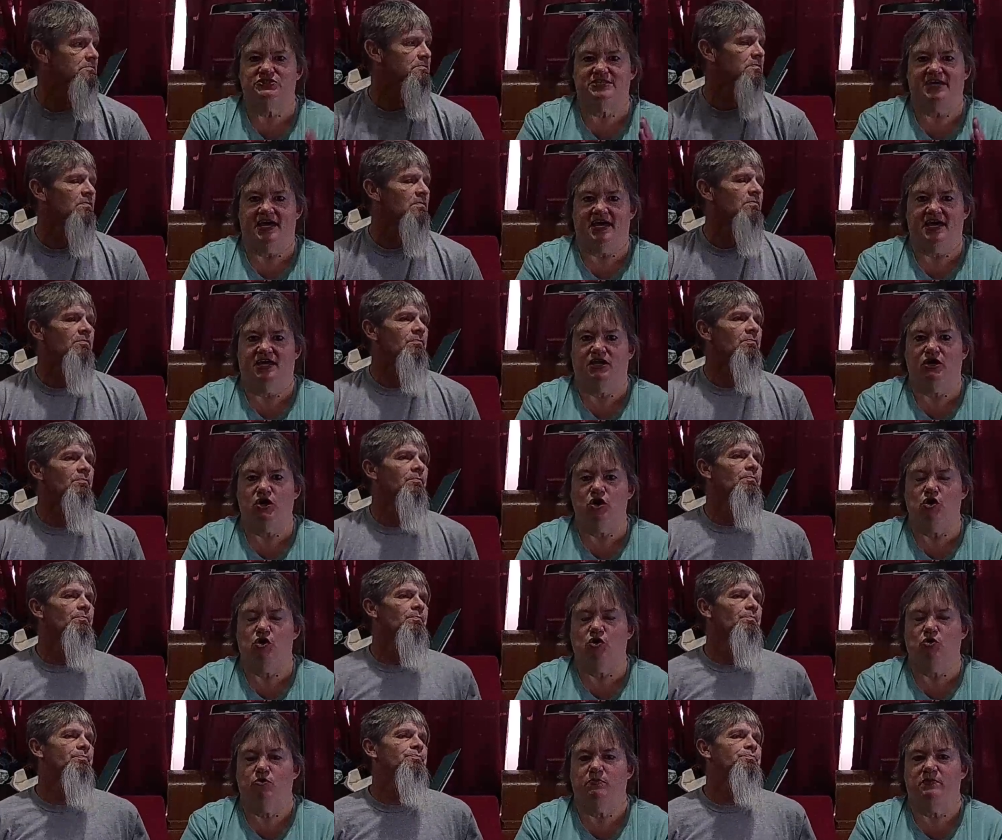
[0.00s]
Speaker 1: At
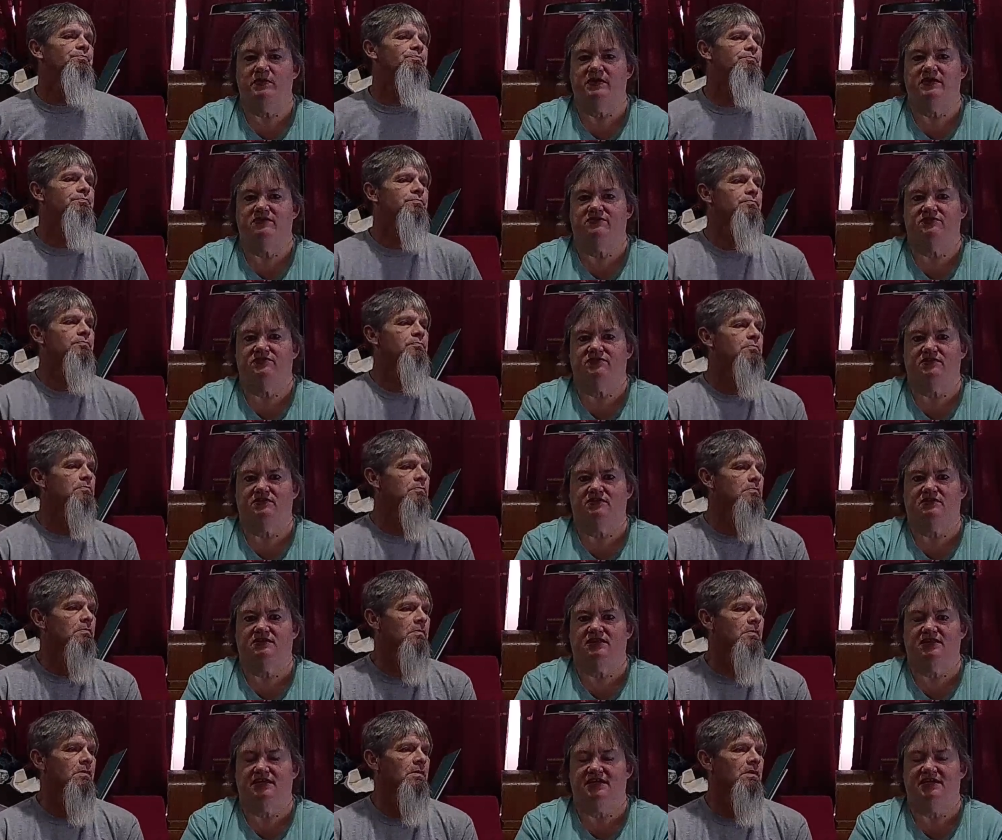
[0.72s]
Home with
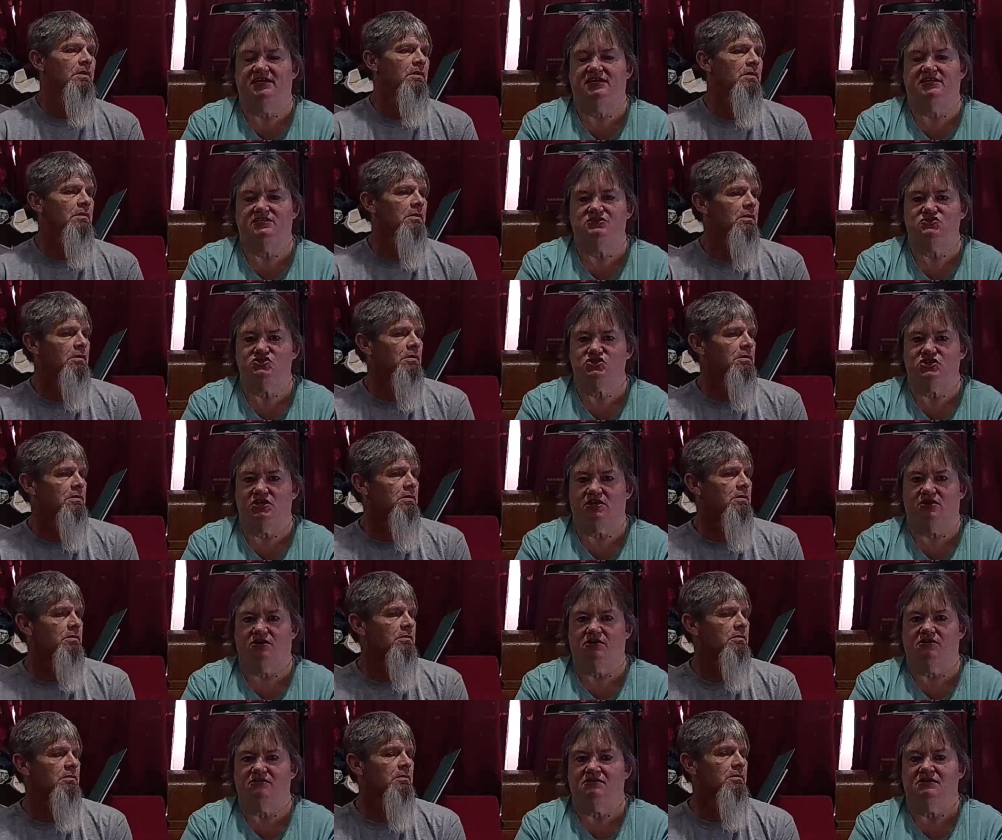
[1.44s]
Clint and
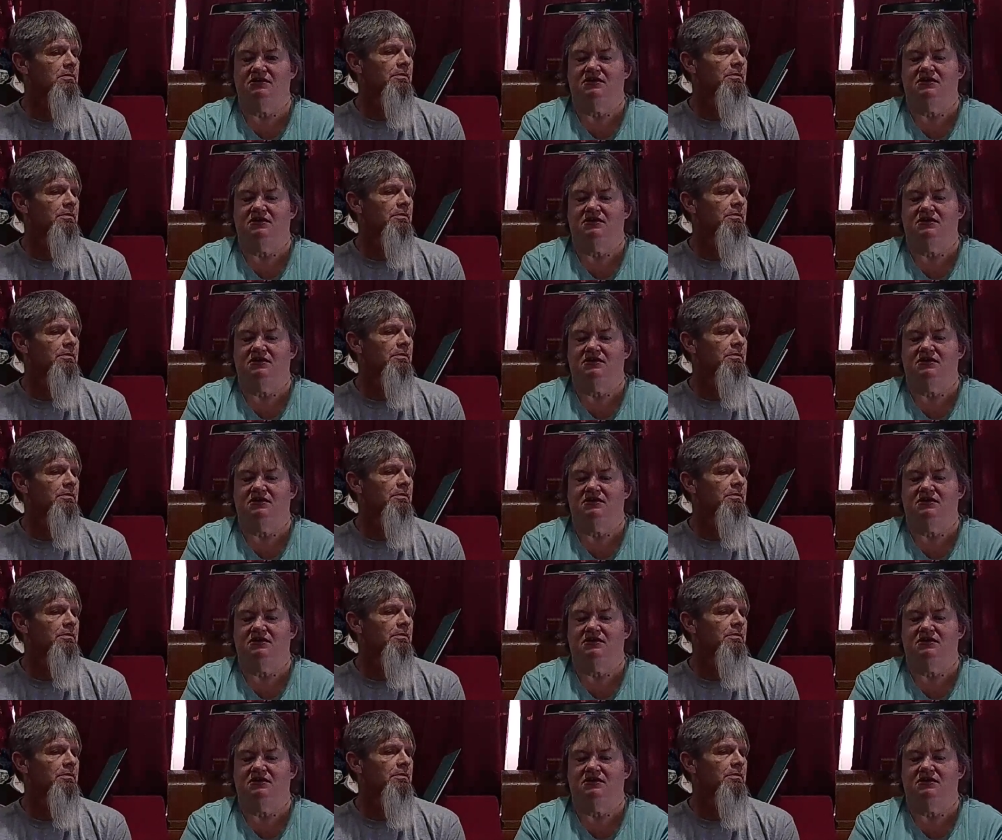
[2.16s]
Shell,